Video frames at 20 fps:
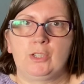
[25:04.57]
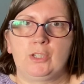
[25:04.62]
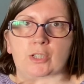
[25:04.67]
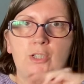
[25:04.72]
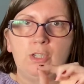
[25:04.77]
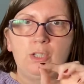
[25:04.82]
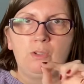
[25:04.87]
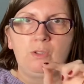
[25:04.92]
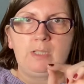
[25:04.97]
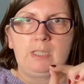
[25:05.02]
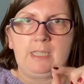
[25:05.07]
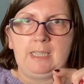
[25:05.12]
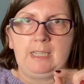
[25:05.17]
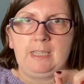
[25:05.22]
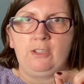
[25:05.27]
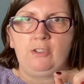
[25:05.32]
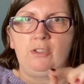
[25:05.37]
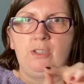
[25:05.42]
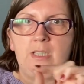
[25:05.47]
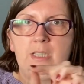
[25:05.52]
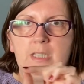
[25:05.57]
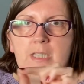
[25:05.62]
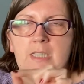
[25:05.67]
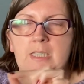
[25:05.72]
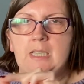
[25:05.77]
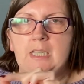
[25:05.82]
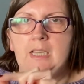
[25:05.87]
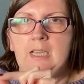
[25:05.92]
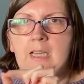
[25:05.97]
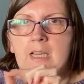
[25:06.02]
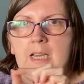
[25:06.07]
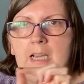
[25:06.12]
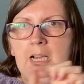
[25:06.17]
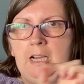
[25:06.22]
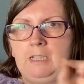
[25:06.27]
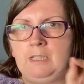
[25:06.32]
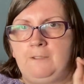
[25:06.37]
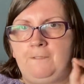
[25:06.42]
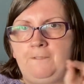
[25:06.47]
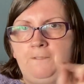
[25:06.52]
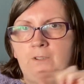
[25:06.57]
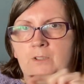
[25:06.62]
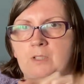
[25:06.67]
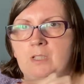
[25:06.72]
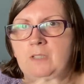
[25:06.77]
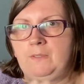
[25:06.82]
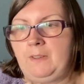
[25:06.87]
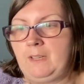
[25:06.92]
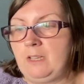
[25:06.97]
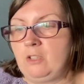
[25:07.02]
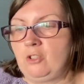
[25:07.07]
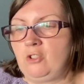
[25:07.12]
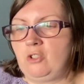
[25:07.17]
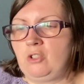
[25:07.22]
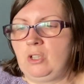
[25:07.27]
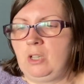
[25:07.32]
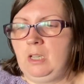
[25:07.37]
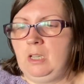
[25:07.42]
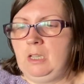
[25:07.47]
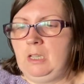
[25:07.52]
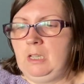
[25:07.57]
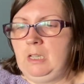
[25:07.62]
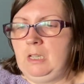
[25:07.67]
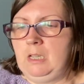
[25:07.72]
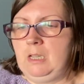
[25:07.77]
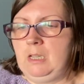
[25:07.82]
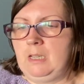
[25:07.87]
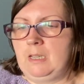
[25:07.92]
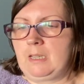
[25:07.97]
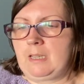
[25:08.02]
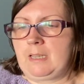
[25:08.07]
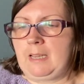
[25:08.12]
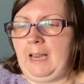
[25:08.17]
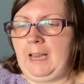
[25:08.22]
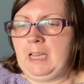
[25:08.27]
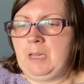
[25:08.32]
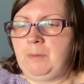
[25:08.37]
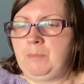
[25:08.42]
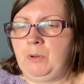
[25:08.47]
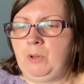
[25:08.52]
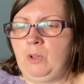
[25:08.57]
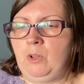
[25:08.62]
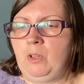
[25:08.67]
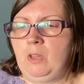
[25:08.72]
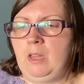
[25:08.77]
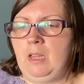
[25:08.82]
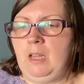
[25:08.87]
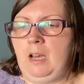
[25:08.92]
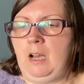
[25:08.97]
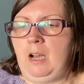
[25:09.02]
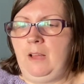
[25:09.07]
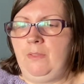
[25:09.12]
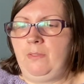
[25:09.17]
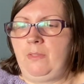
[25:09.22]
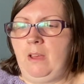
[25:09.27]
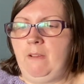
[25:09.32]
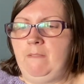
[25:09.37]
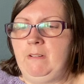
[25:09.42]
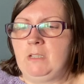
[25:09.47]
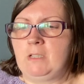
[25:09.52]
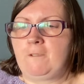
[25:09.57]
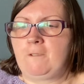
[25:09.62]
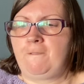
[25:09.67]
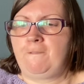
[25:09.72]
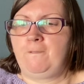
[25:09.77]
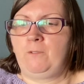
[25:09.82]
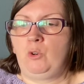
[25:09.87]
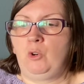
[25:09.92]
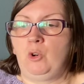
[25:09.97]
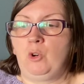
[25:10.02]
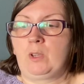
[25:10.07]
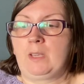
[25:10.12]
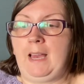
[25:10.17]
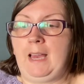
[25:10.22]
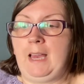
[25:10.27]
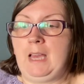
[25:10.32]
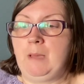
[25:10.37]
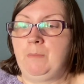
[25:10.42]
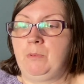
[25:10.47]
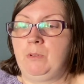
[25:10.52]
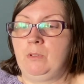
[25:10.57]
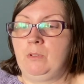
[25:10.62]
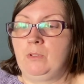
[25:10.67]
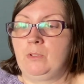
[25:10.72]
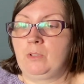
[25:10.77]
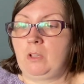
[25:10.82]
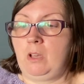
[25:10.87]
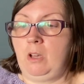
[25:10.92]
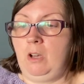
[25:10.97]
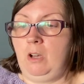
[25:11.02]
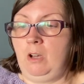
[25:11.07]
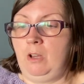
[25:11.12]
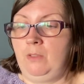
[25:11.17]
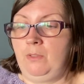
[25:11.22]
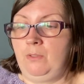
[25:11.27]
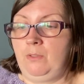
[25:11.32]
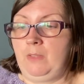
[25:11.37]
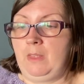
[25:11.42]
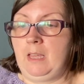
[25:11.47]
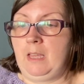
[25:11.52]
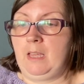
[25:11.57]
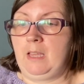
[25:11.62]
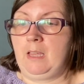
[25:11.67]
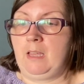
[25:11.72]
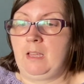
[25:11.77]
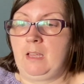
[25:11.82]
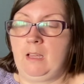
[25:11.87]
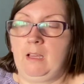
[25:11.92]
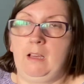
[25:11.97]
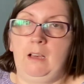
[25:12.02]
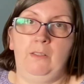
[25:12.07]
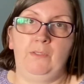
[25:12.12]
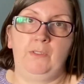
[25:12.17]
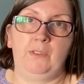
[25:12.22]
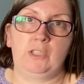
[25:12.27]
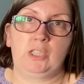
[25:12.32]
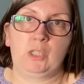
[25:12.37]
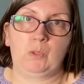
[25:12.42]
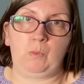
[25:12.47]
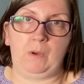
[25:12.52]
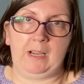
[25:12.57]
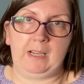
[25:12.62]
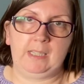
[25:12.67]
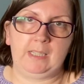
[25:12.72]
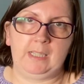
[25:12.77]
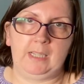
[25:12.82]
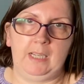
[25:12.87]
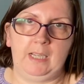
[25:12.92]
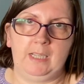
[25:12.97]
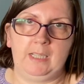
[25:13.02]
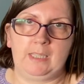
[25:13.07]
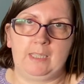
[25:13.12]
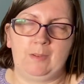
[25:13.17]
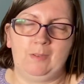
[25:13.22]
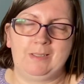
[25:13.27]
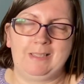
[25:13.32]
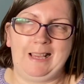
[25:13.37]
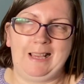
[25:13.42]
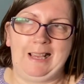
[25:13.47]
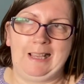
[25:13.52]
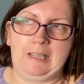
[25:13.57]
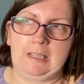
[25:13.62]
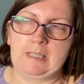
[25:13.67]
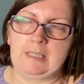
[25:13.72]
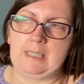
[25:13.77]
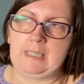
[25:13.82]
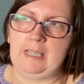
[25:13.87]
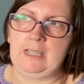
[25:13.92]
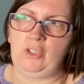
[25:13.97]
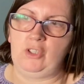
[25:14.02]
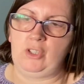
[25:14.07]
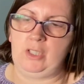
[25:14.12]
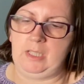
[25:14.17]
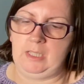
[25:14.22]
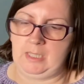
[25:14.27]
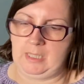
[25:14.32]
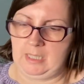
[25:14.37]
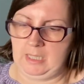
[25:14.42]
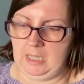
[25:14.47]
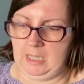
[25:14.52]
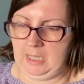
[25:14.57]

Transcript: 2 stitches at the foot of each cable. There is 4 cables on the sweater, so it was 8 stitches.